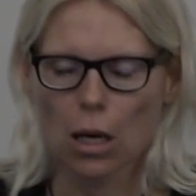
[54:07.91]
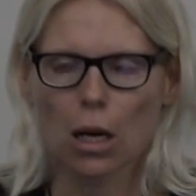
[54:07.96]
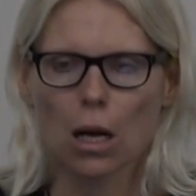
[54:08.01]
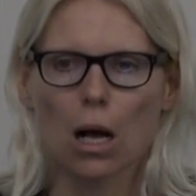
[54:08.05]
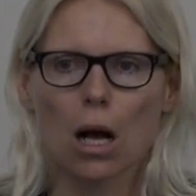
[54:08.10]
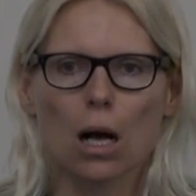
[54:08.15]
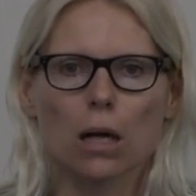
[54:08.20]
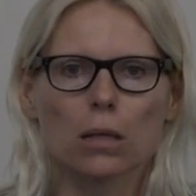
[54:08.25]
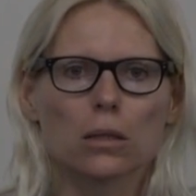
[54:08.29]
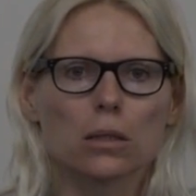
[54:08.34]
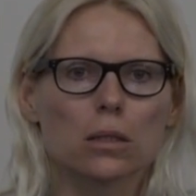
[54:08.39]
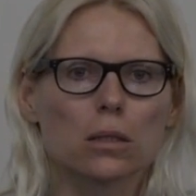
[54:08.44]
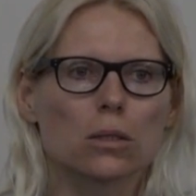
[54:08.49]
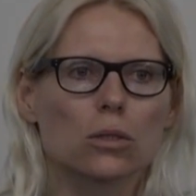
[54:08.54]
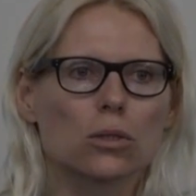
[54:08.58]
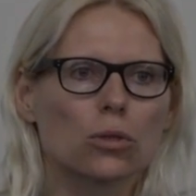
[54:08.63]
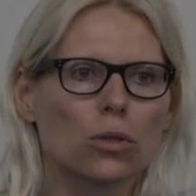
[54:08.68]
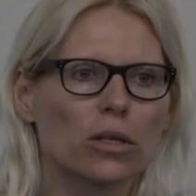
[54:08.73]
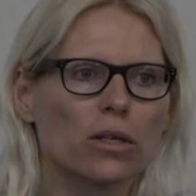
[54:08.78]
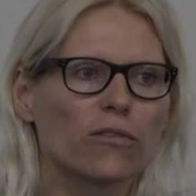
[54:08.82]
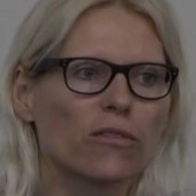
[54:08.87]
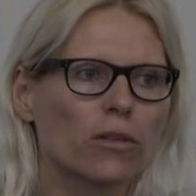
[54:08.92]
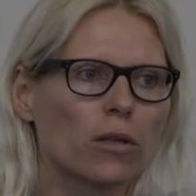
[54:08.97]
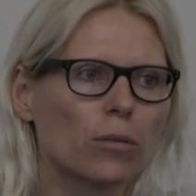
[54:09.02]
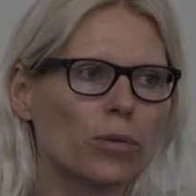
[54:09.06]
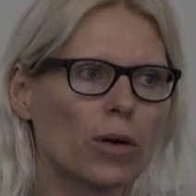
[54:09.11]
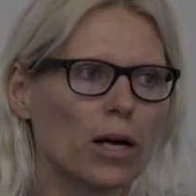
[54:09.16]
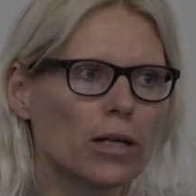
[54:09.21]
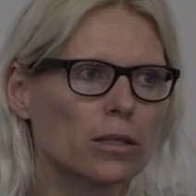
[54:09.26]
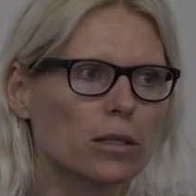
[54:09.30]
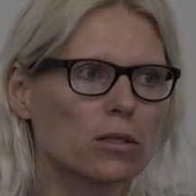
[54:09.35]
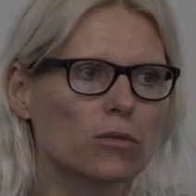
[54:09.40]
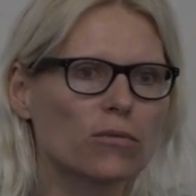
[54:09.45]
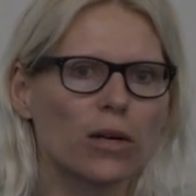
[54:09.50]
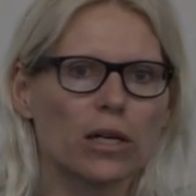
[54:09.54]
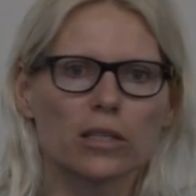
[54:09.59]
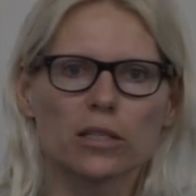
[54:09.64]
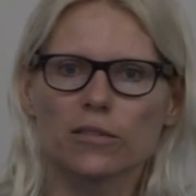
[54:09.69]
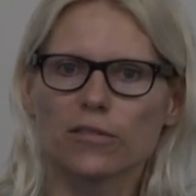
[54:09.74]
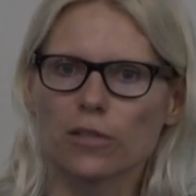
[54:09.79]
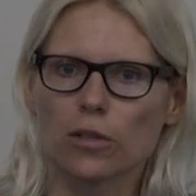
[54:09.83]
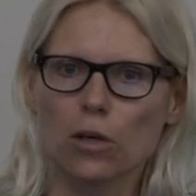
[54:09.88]
this is sort of in the process,
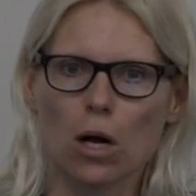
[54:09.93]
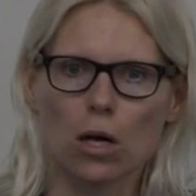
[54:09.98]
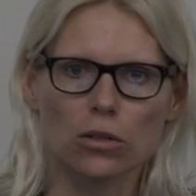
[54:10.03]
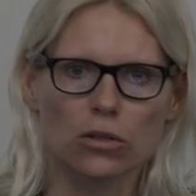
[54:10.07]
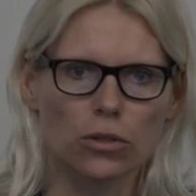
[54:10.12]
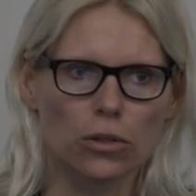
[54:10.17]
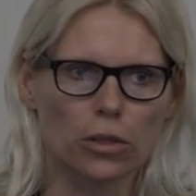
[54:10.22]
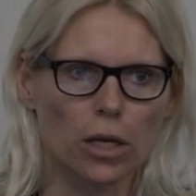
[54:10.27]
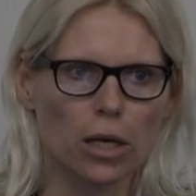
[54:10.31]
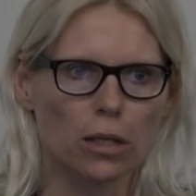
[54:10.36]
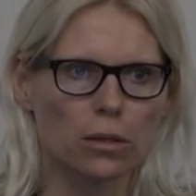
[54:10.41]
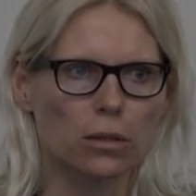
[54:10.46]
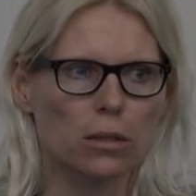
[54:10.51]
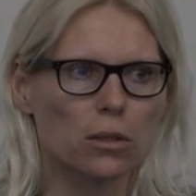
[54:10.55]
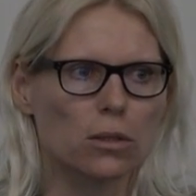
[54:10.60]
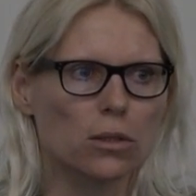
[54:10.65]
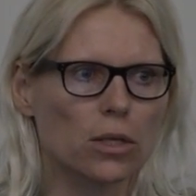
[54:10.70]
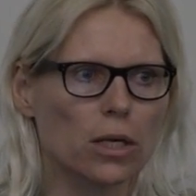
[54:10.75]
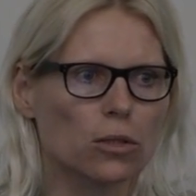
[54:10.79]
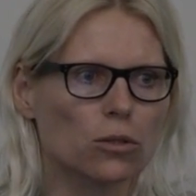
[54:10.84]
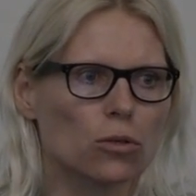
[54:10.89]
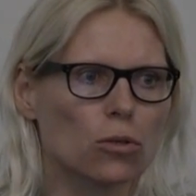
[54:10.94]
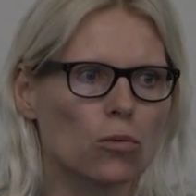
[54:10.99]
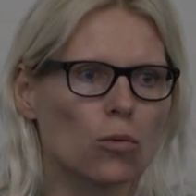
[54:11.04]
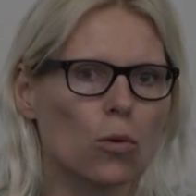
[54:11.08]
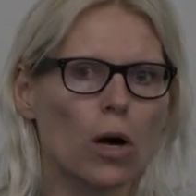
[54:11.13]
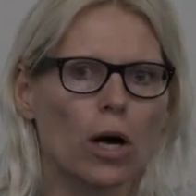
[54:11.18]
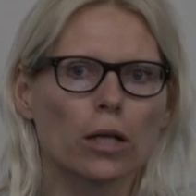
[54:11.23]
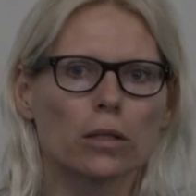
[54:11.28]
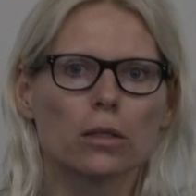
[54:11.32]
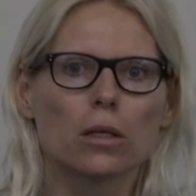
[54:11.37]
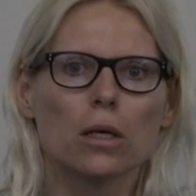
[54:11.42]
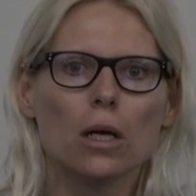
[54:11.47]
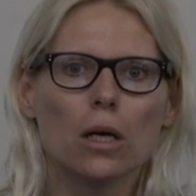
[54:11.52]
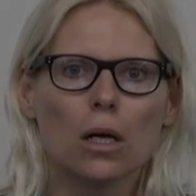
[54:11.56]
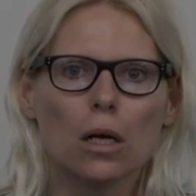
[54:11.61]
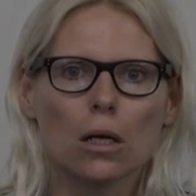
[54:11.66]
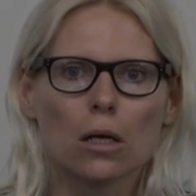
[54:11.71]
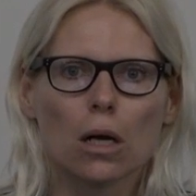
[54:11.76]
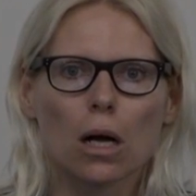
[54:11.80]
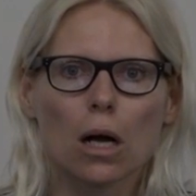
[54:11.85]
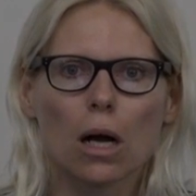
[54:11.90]
very difficult to get these Schedule I
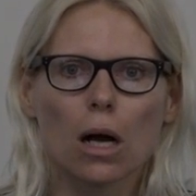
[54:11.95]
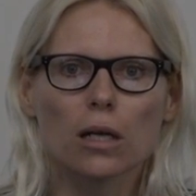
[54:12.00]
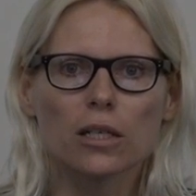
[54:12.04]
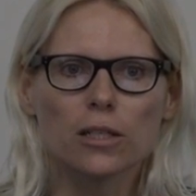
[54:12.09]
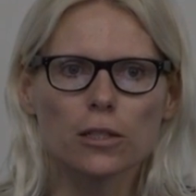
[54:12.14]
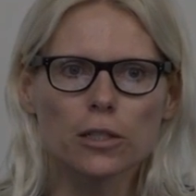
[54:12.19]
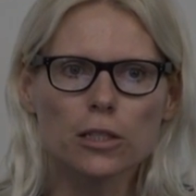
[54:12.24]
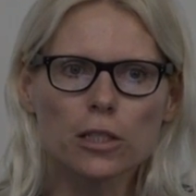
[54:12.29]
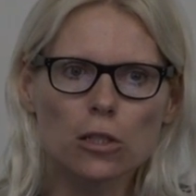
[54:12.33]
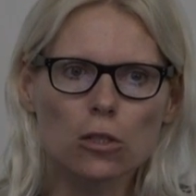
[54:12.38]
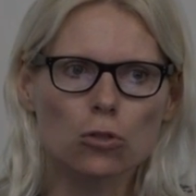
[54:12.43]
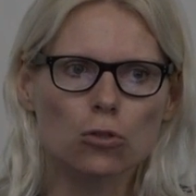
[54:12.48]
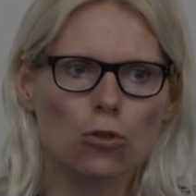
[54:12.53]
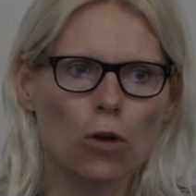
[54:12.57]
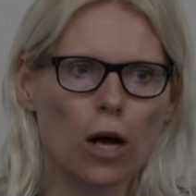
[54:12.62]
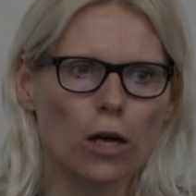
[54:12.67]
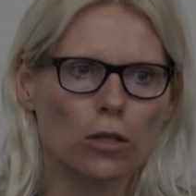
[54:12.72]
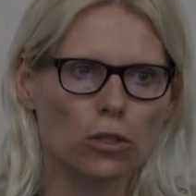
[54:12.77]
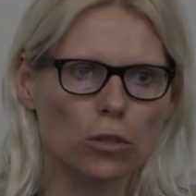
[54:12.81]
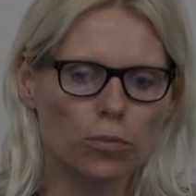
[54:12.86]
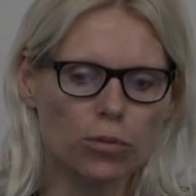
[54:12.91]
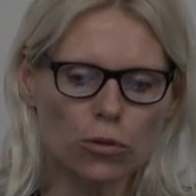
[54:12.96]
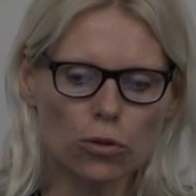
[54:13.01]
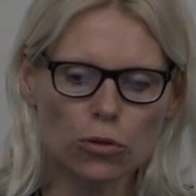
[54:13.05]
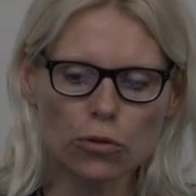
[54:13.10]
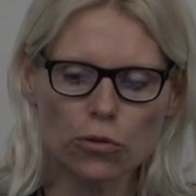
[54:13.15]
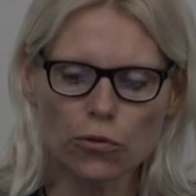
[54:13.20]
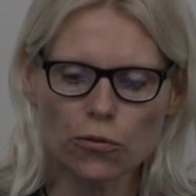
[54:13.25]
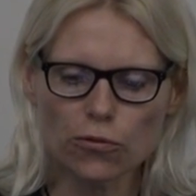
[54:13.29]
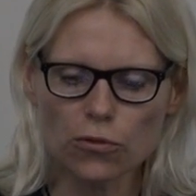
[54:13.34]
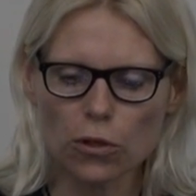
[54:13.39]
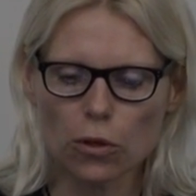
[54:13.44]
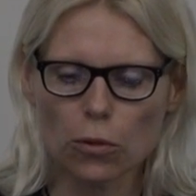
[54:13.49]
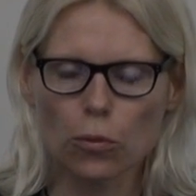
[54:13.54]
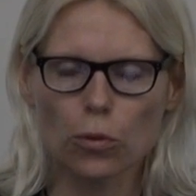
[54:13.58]
illegal drugs approved.